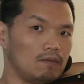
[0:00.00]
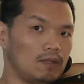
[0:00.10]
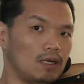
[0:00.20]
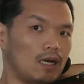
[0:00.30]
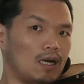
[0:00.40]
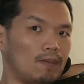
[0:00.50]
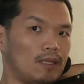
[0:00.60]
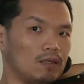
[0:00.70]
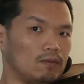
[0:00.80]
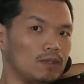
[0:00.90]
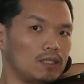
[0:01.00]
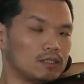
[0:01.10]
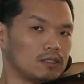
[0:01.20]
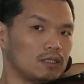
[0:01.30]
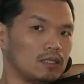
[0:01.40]
the arm and the
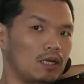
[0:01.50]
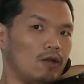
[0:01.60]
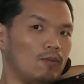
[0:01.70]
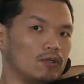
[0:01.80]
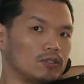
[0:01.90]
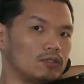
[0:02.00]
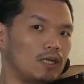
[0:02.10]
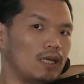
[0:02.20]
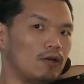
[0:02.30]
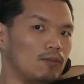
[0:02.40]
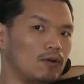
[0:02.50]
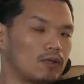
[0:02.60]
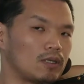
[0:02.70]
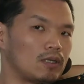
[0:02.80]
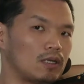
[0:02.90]
wrist, elbow straight,
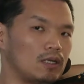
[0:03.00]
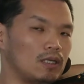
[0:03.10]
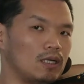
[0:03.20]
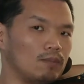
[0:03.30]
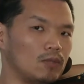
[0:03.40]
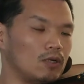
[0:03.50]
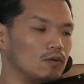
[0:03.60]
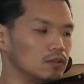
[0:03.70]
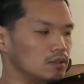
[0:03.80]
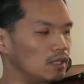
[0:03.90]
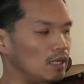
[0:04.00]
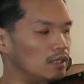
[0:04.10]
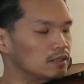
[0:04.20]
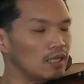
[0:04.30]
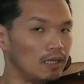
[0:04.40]
elbow,
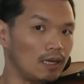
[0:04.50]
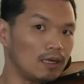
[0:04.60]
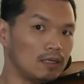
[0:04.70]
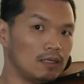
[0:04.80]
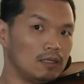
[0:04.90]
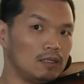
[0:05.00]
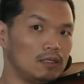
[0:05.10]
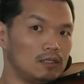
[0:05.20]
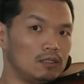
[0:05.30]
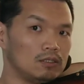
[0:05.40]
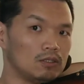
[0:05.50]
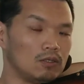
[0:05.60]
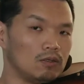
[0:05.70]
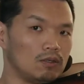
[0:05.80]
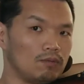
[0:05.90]
stay there.
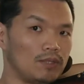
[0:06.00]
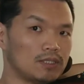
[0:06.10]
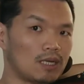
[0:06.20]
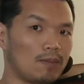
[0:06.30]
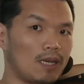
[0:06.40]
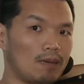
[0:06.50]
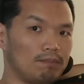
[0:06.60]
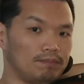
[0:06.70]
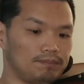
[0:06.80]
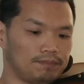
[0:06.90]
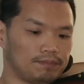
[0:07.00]
So the wrist coming up,